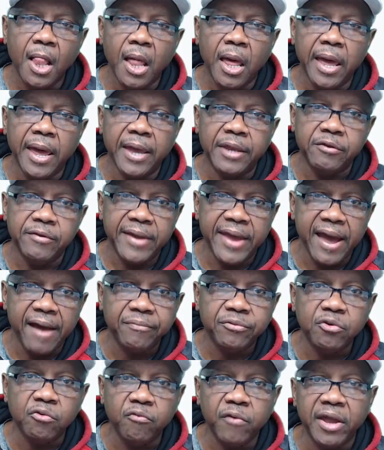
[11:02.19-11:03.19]
And you have
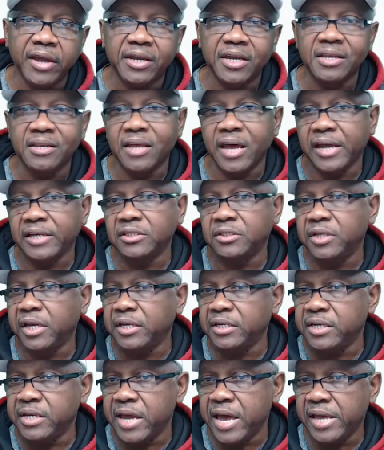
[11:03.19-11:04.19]
to recognize that,
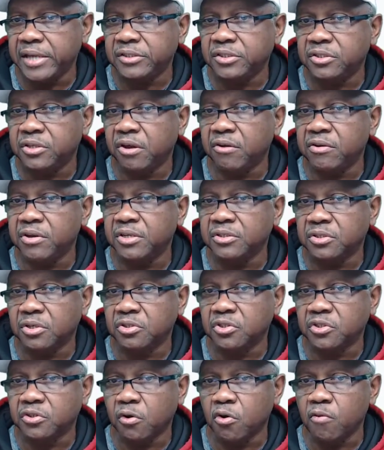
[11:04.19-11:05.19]
yes, there is a
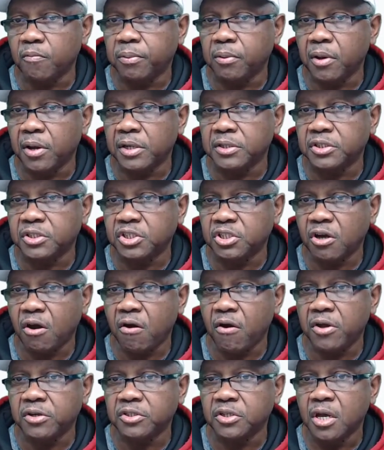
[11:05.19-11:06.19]
surplus
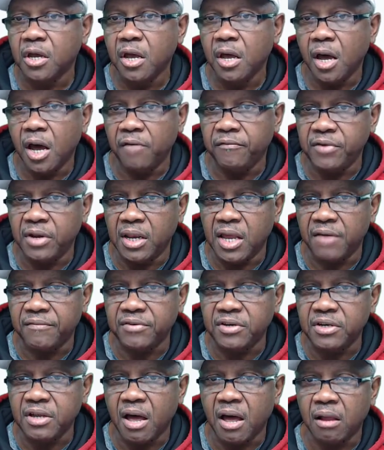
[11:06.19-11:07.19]
charge of
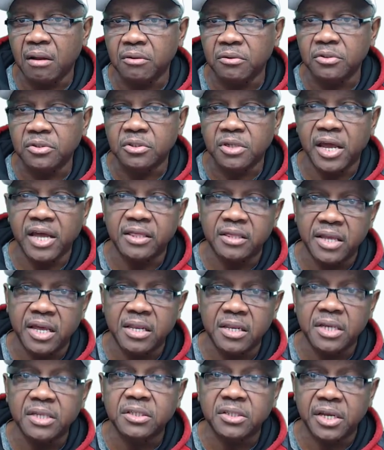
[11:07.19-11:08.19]
$11 at, in
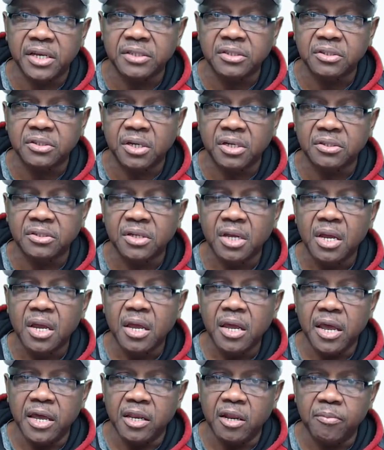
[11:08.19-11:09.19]
this instance,
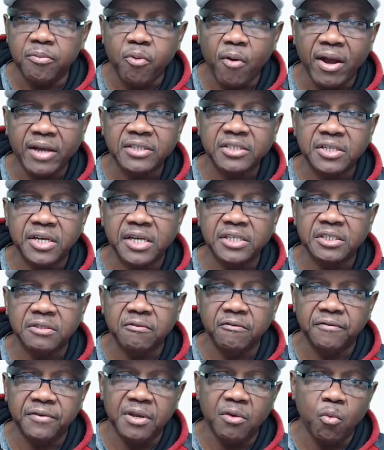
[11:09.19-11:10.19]
and a processing
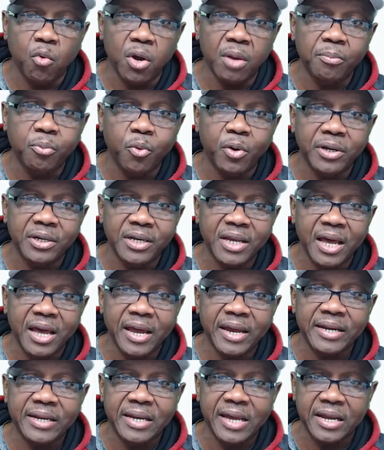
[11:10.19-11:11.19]
fee of
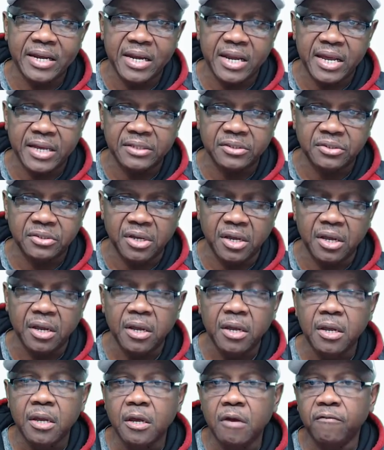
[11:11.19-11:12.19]
1.999 cent
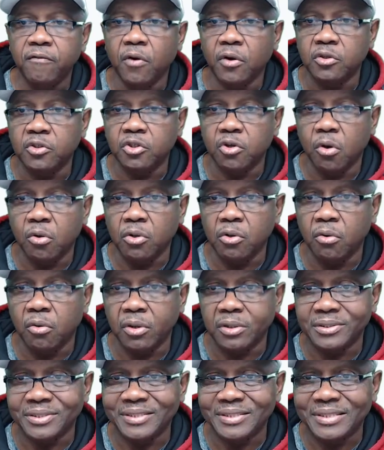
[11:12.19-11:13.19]
for a total
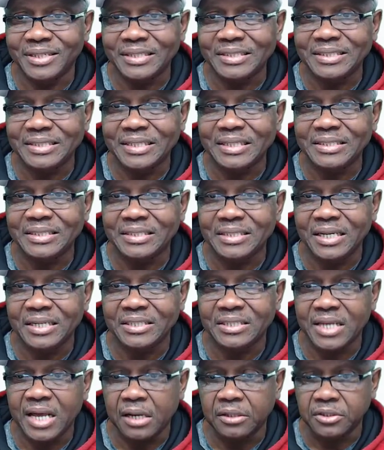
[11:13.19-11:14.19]
of
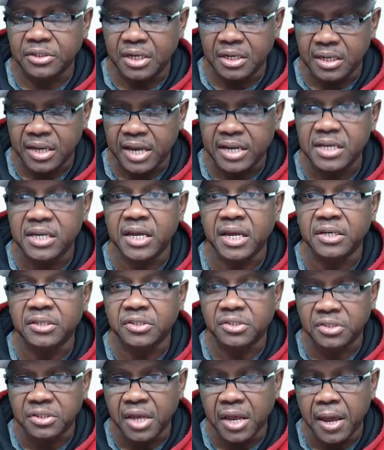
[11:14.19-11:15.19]

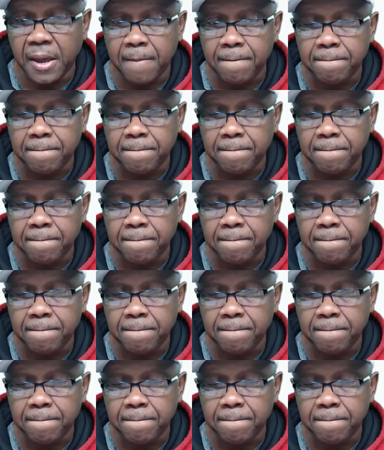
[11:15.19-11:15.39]
$66.98.